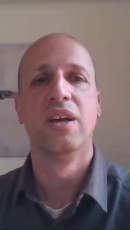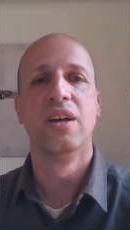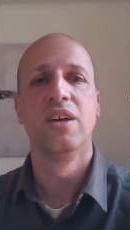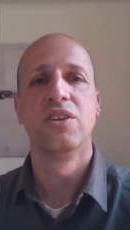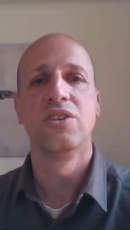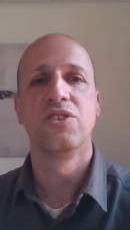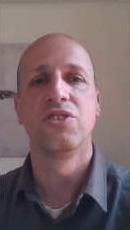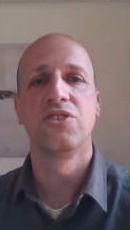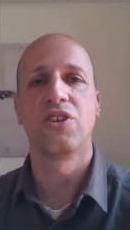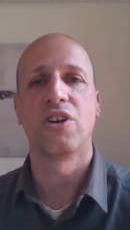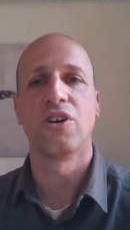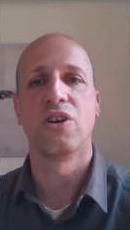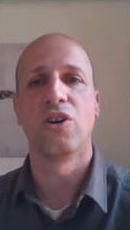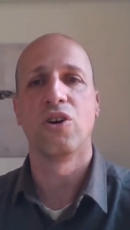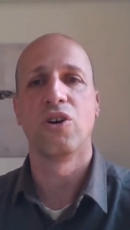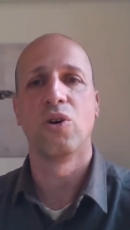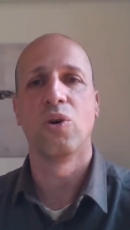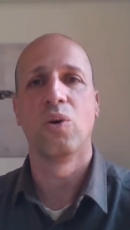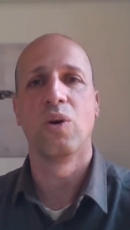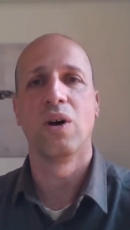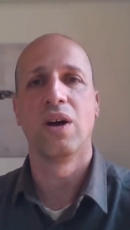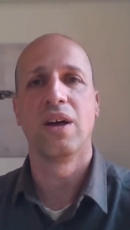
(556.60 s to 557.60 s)

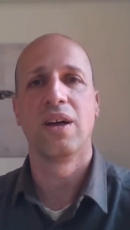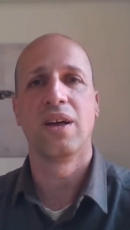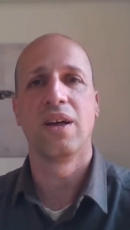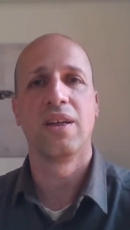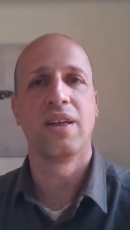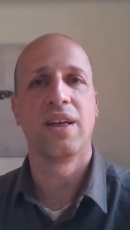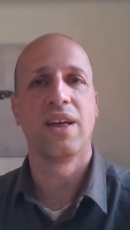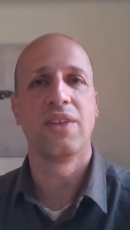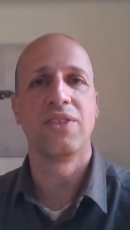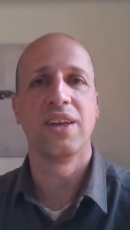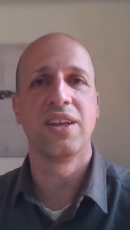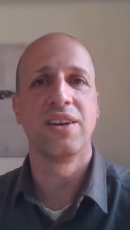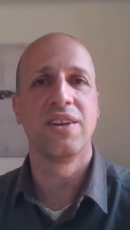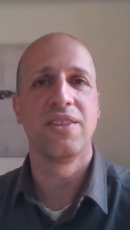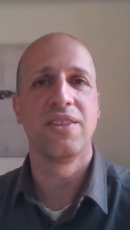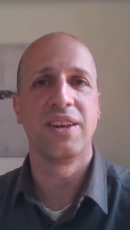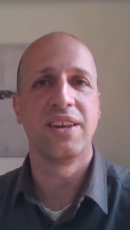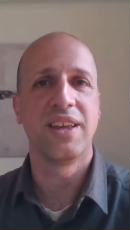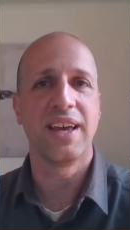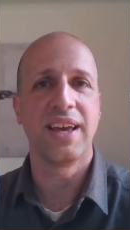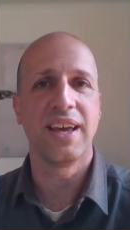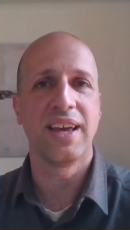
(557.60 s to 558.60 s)
So at the end of
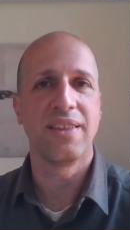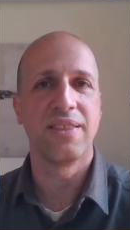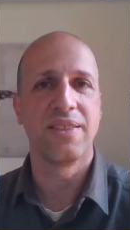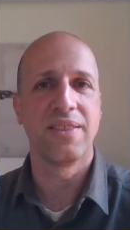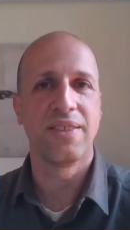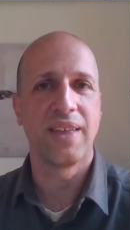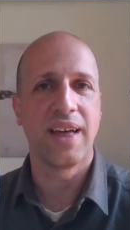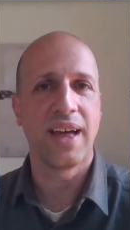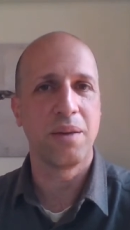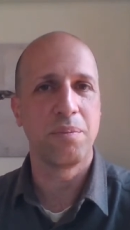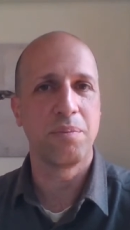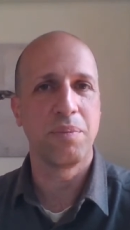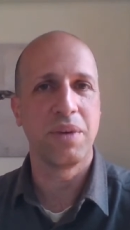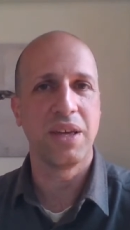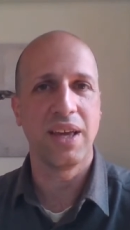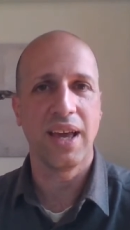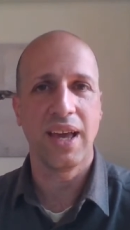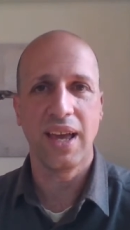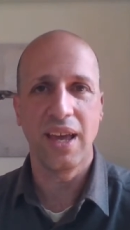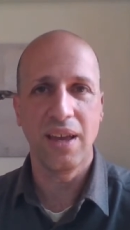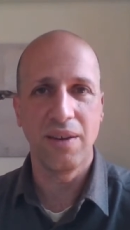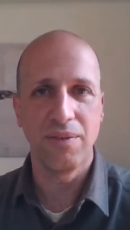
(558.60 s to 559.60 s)
the day, that
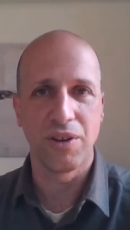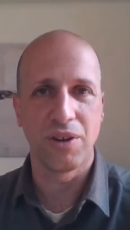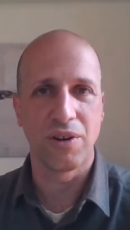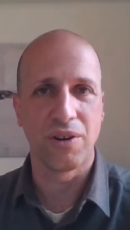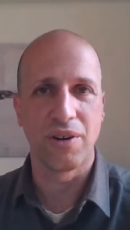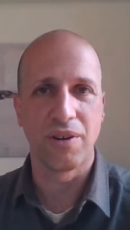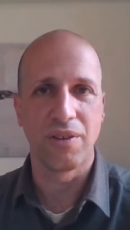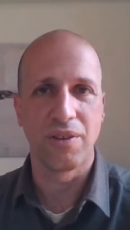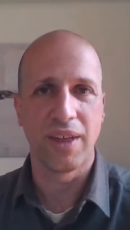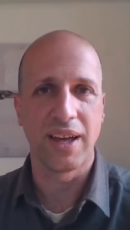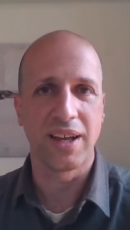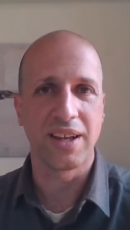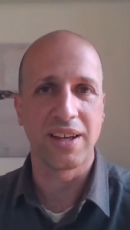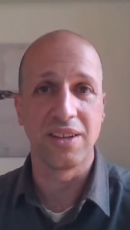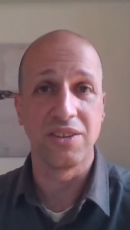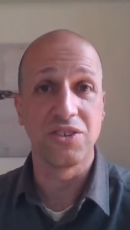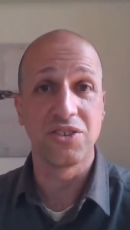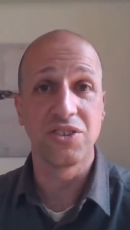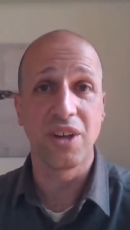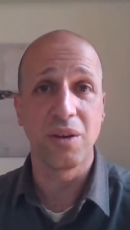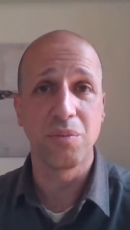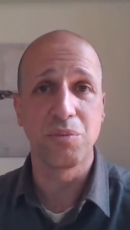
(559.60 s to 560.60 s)
behavior, that
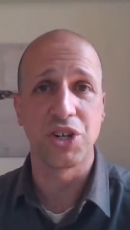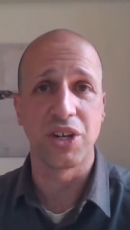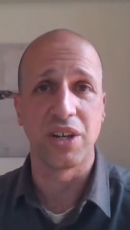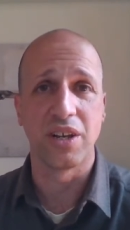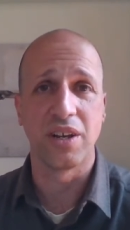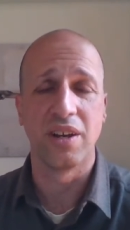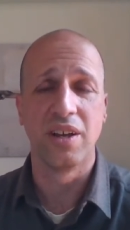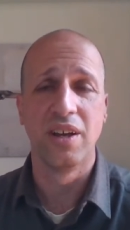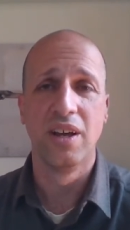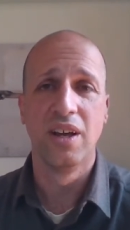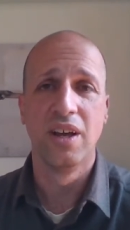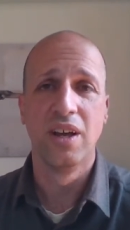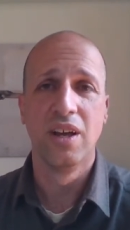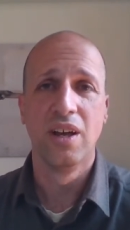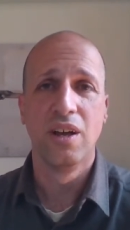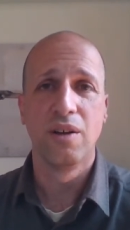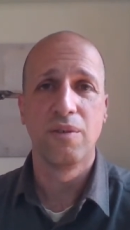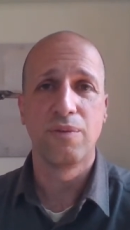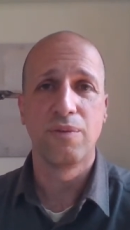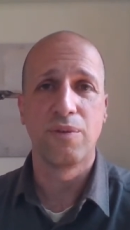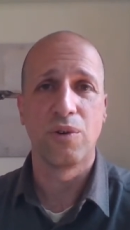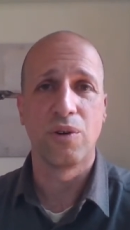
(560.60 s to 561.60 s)
consumption
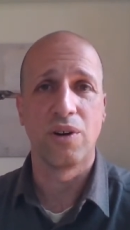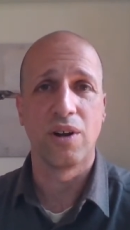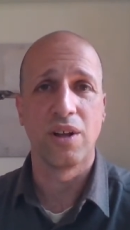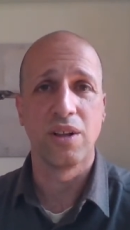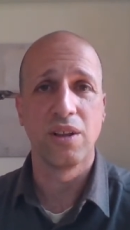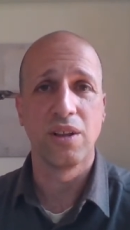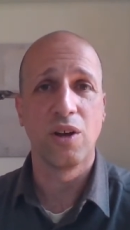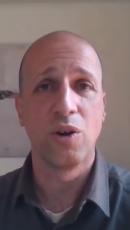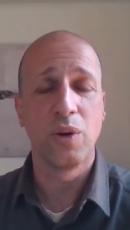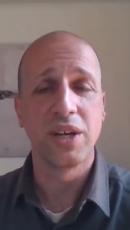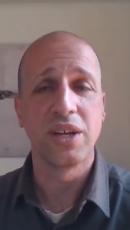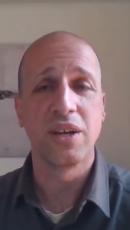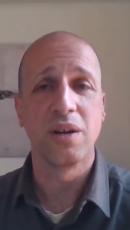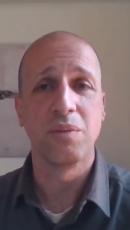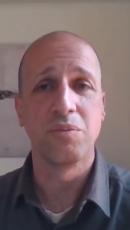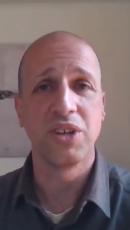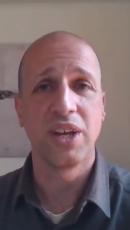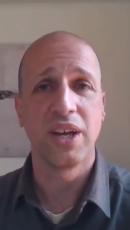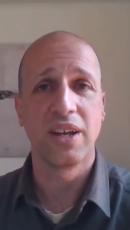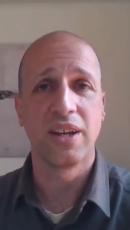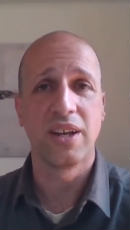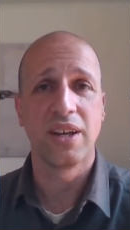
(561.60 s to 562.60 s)
for a low income
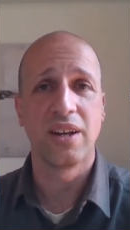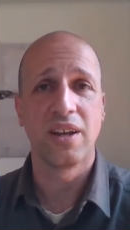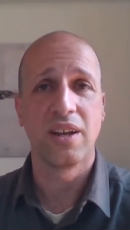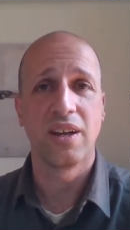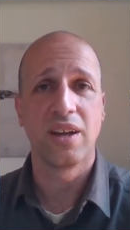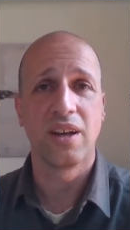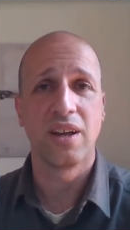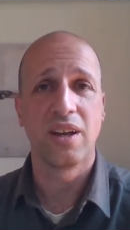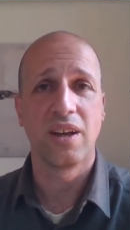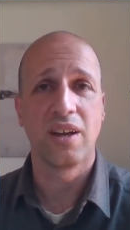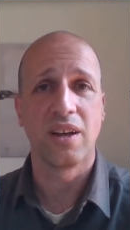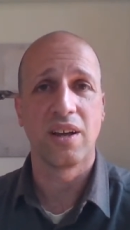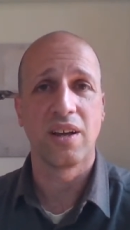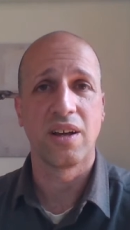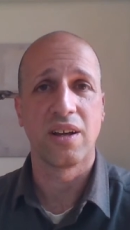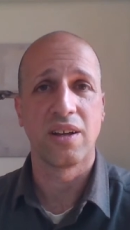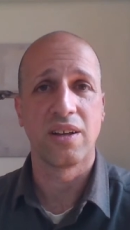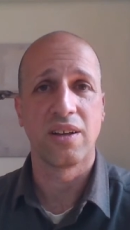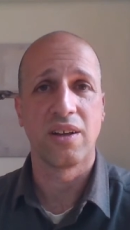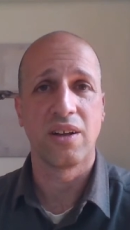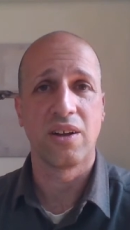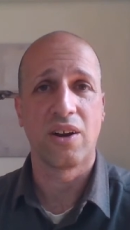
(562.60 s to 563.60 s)
tenant
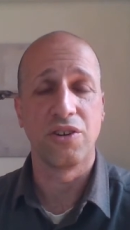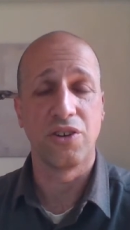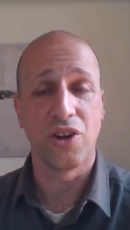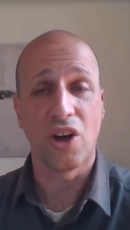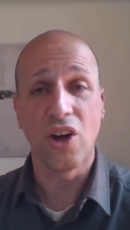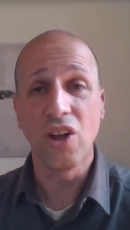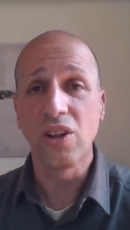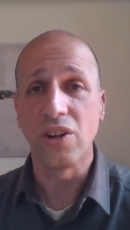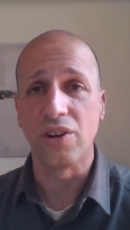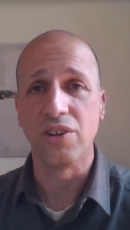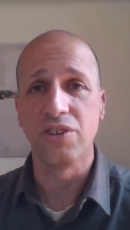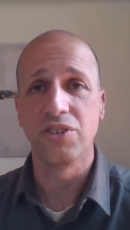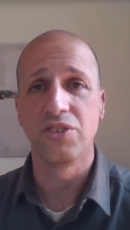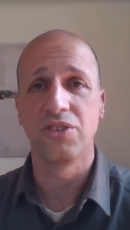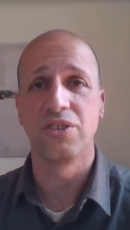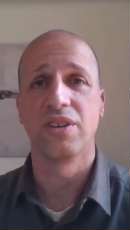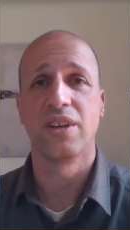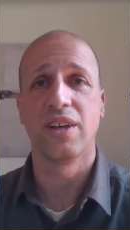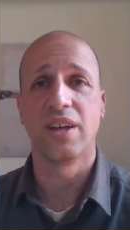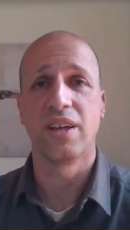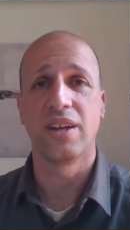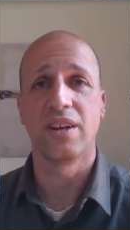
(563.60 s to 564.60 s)
uh, are
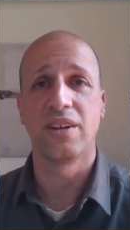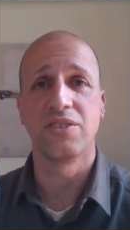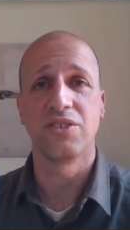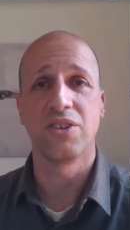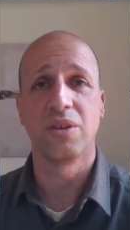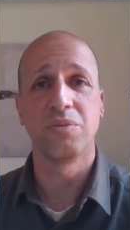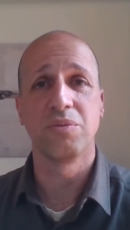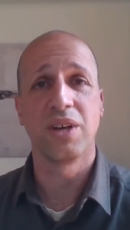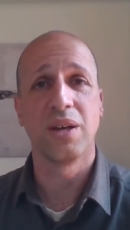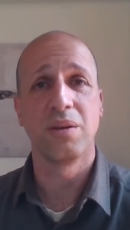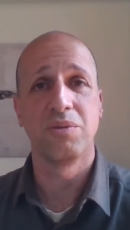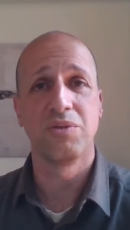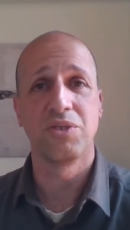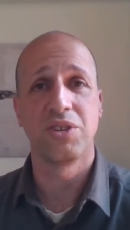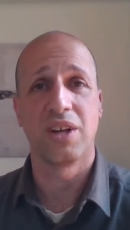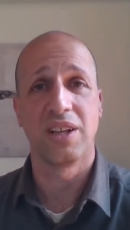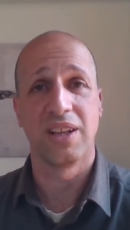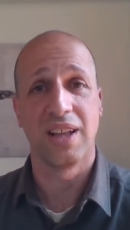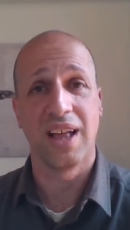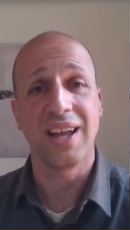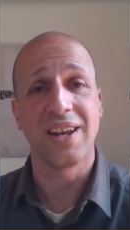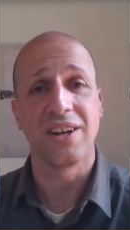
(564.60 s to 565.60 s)
dollars and sometimes
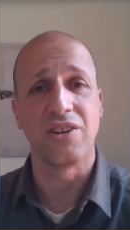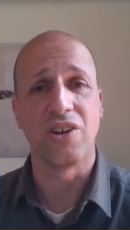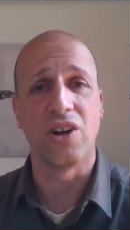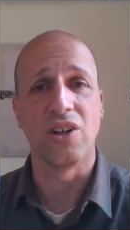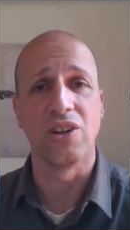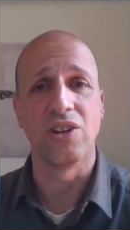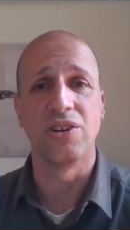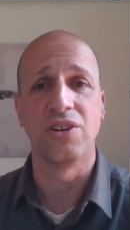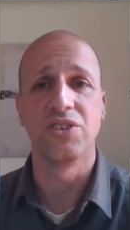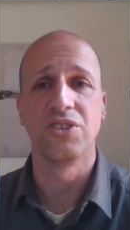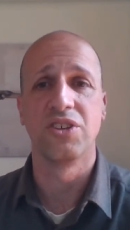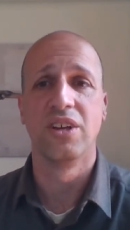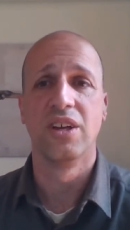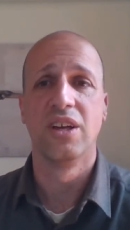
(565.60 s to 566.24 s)
a lot of dollars.